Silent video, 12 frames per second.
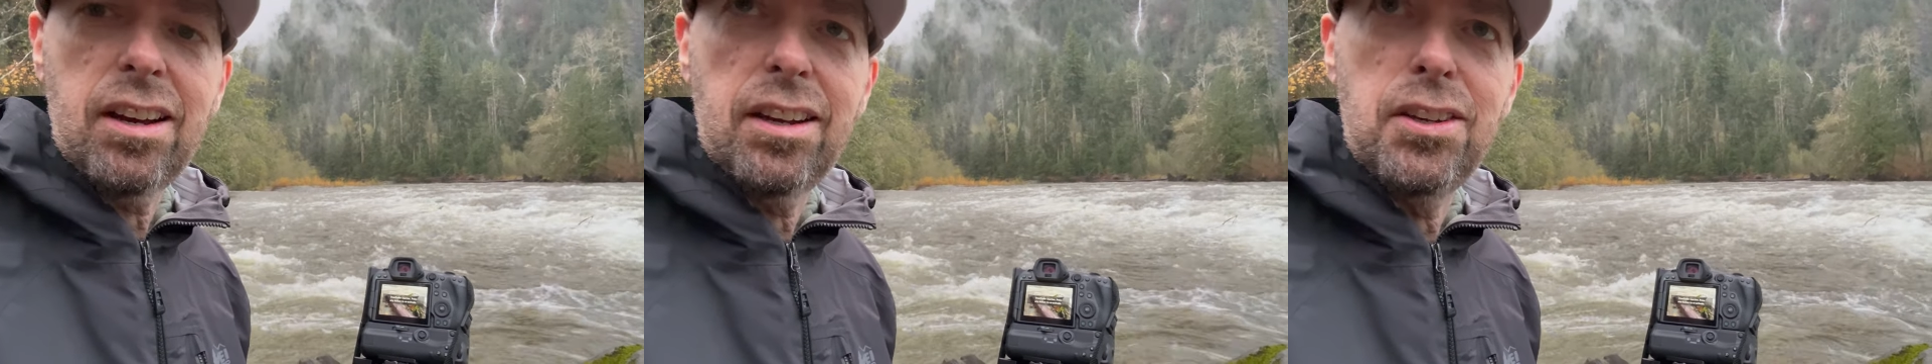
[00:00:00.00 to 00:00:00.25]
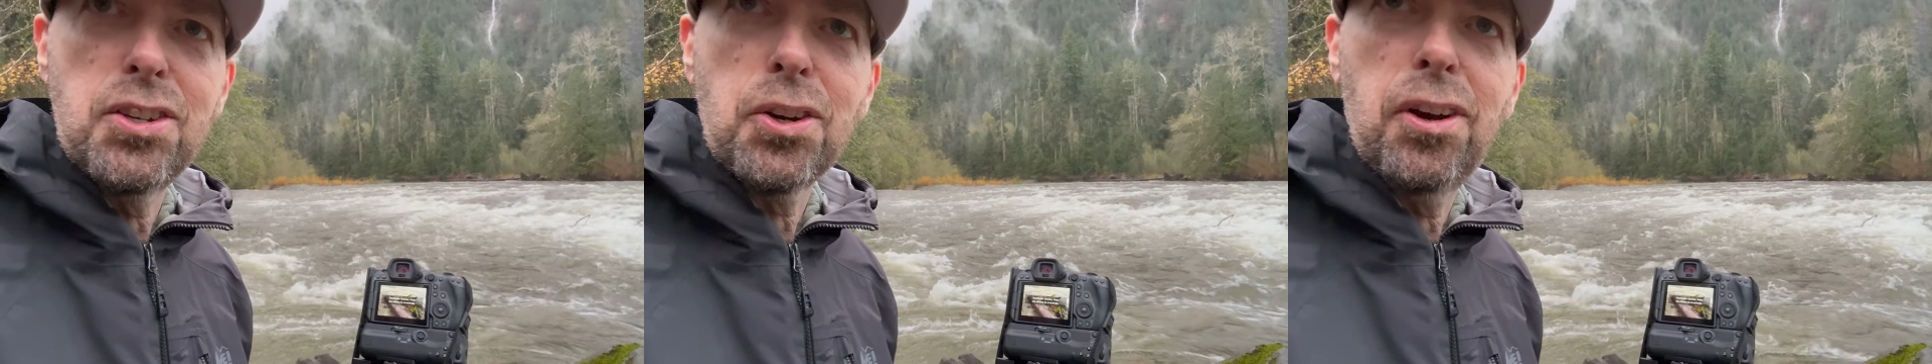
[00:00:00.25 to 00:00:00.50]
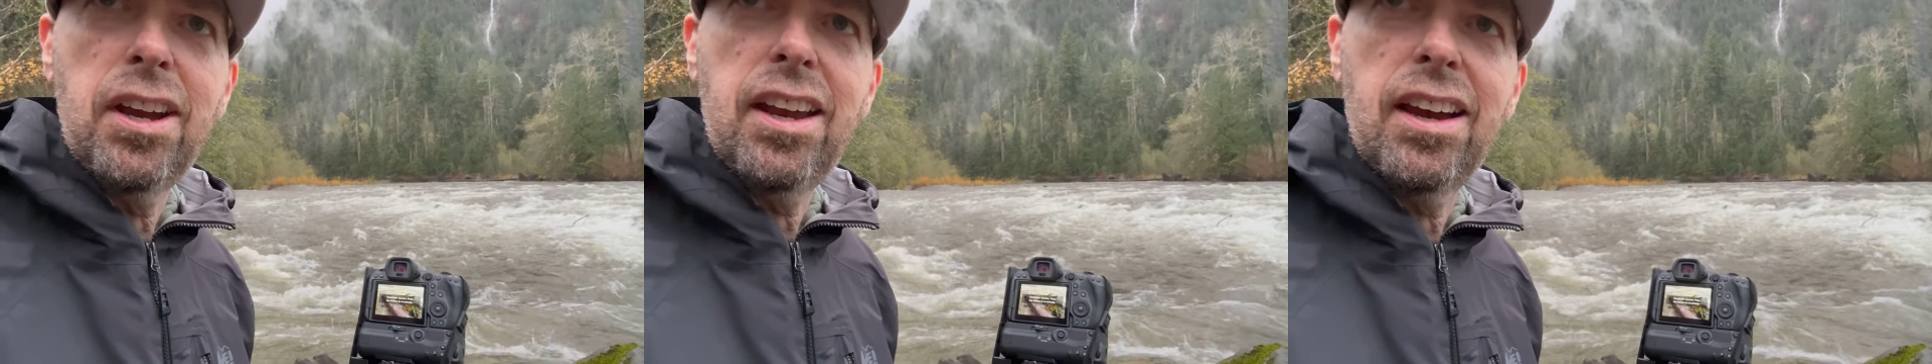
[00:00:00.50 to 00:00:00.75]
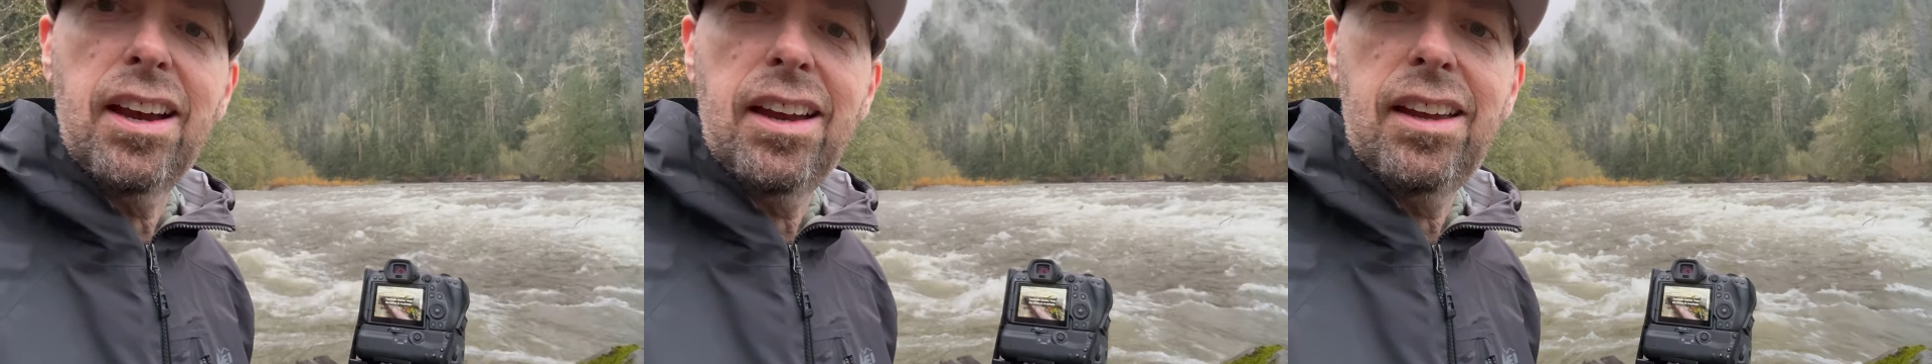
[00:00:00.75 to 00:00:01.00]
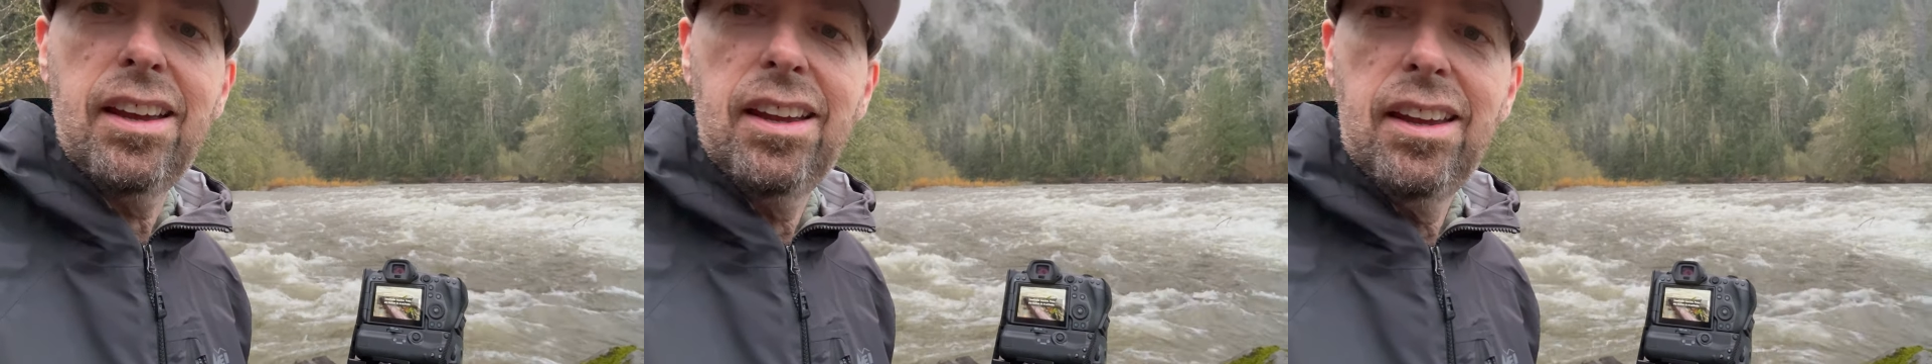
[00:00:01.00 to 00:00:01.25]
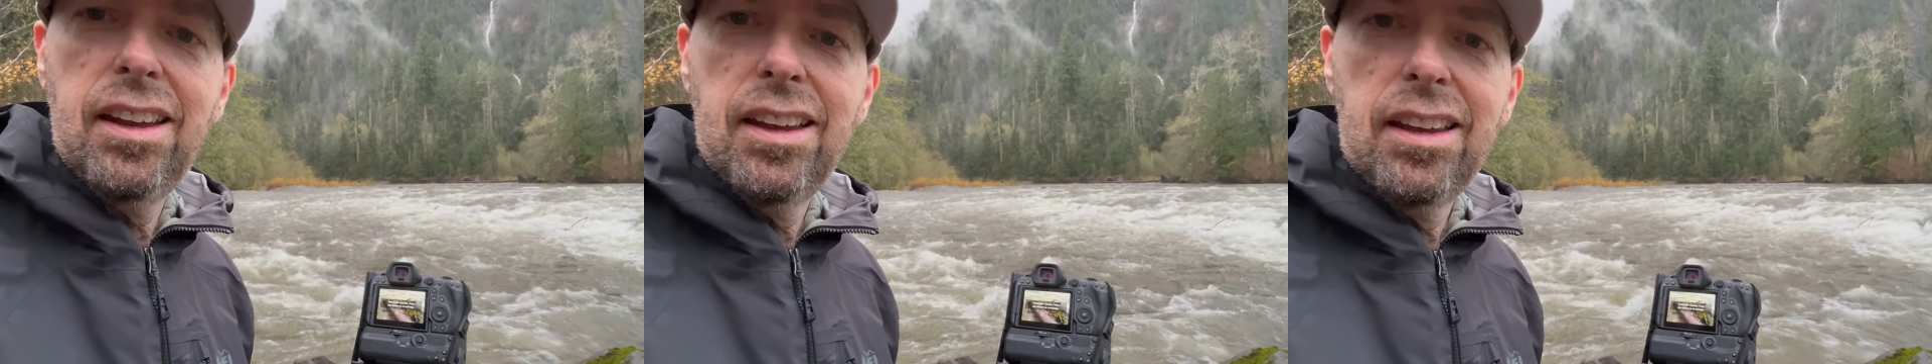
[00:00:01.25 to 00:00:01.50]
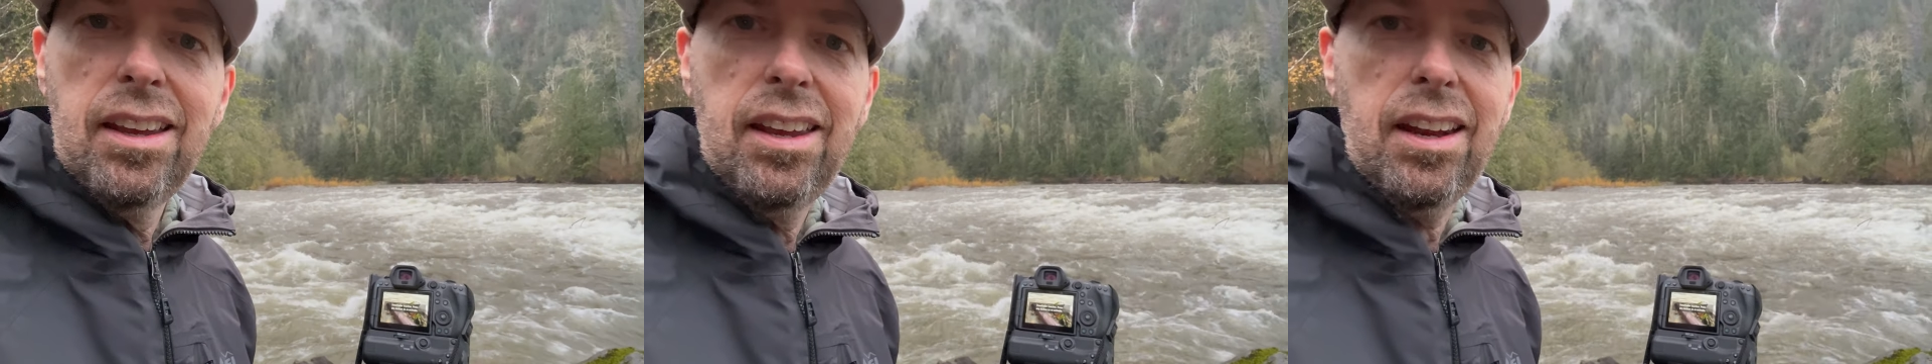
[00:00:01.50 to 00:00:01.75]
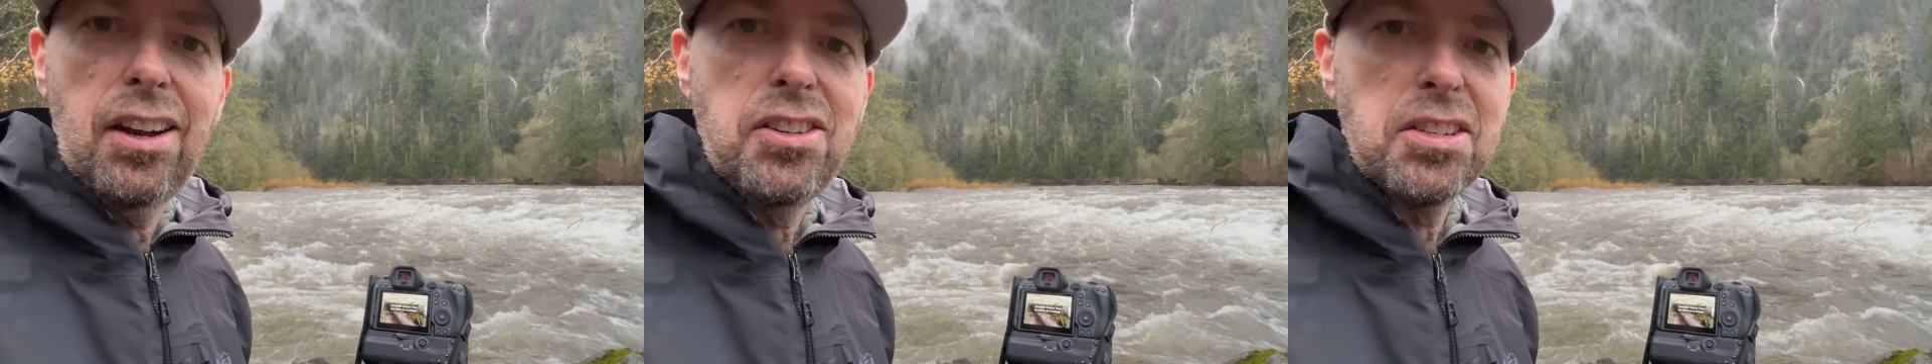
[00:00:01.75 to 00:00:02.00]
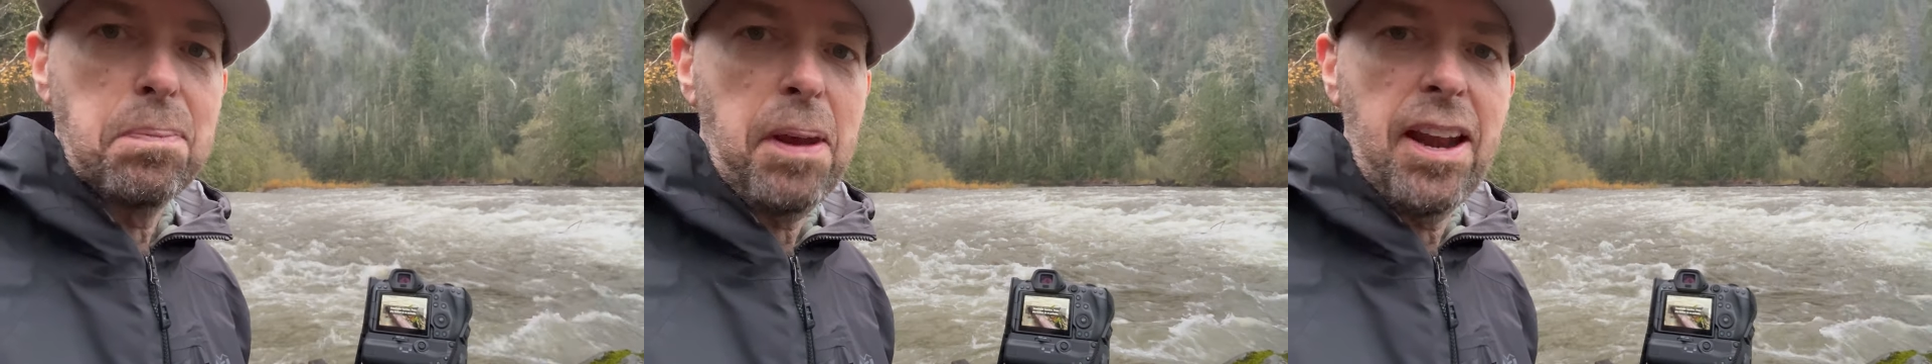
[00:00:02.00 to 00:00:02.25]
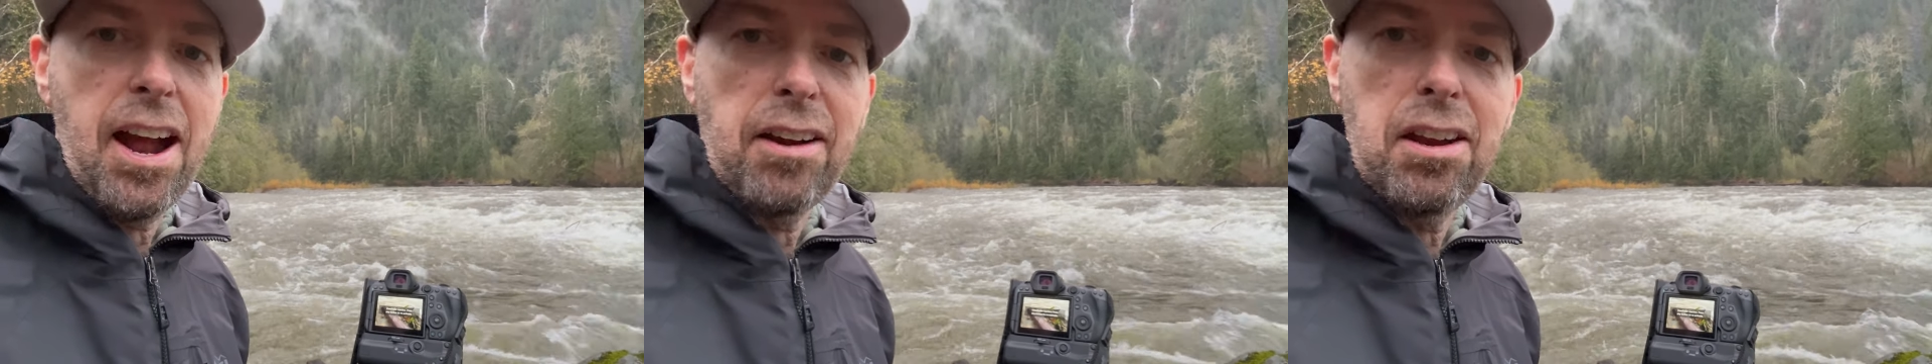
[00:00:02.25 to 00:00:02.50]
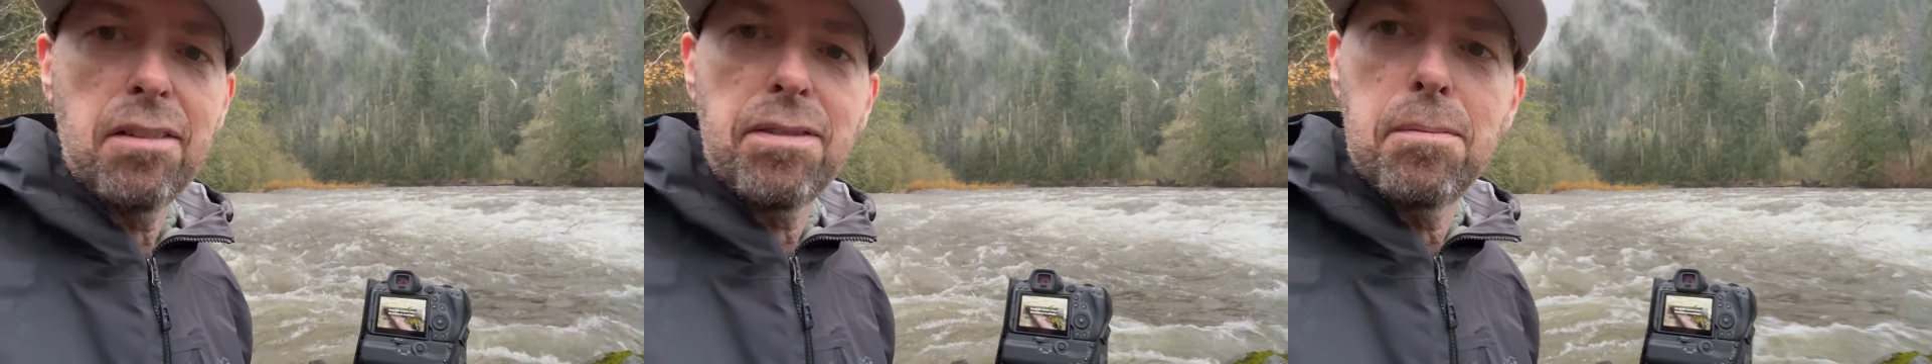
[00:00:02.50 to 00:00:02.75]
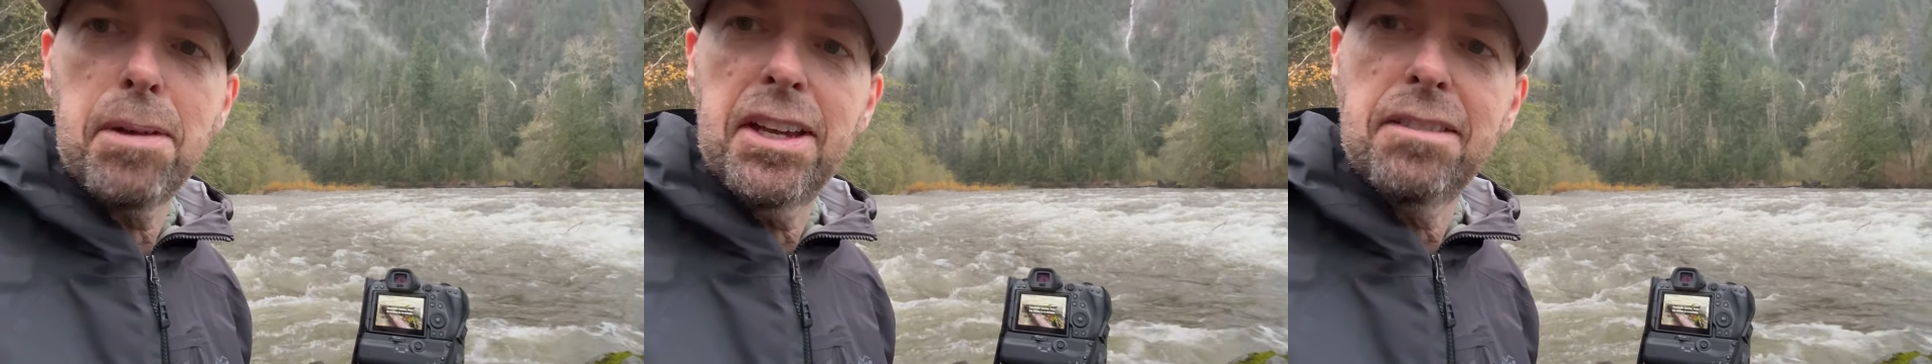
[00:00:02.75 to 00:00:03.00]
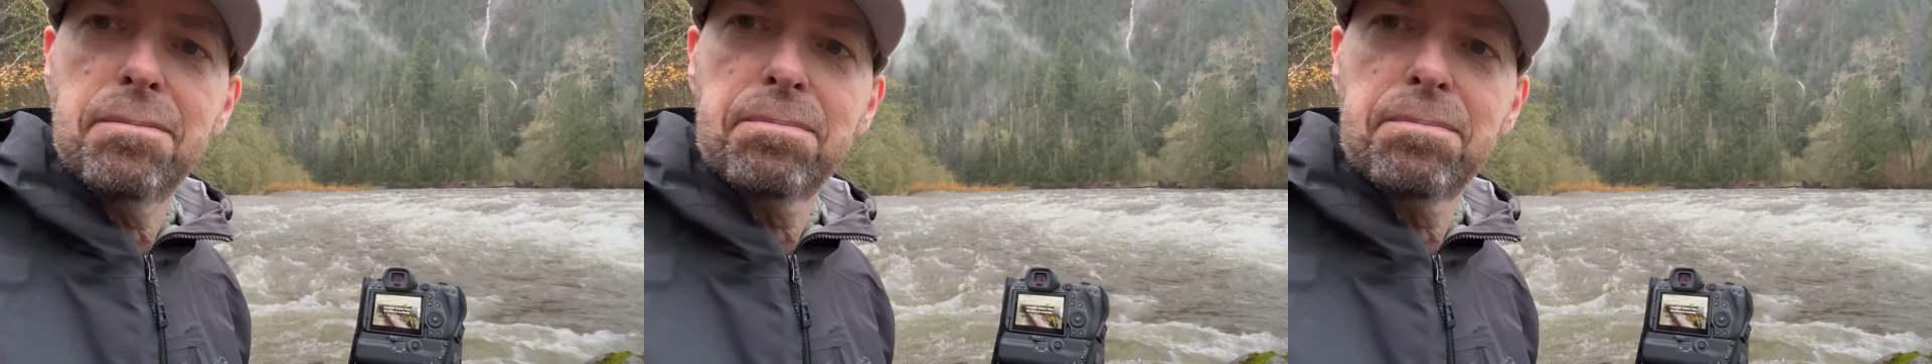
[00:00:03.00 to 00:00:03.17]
and enjoy just being out here for a bit.